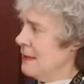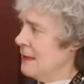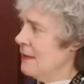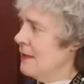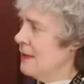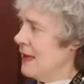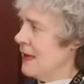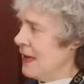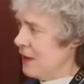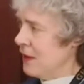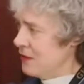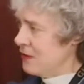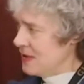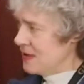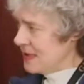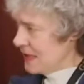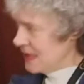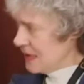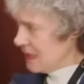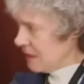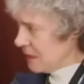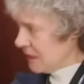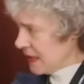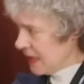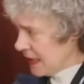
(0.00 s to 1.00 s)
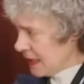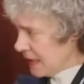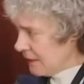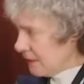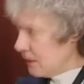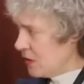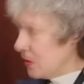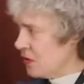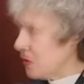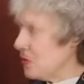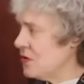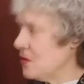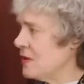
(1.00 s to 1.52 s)
the health-seeking
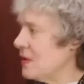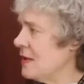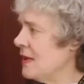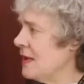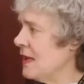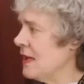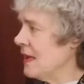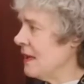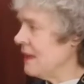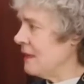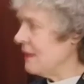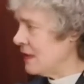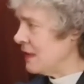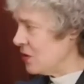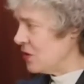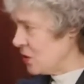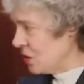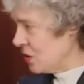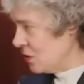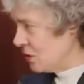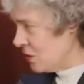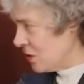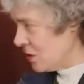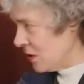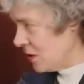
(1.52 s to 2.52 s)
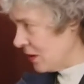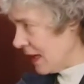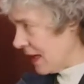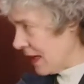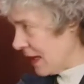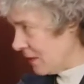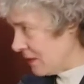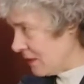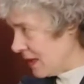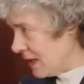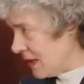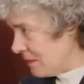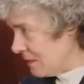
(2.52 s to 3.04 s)
behaviors and the institutional
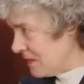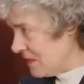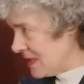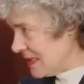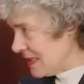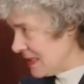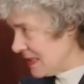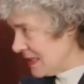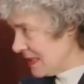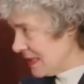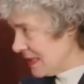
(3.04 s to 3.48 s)
outcomes.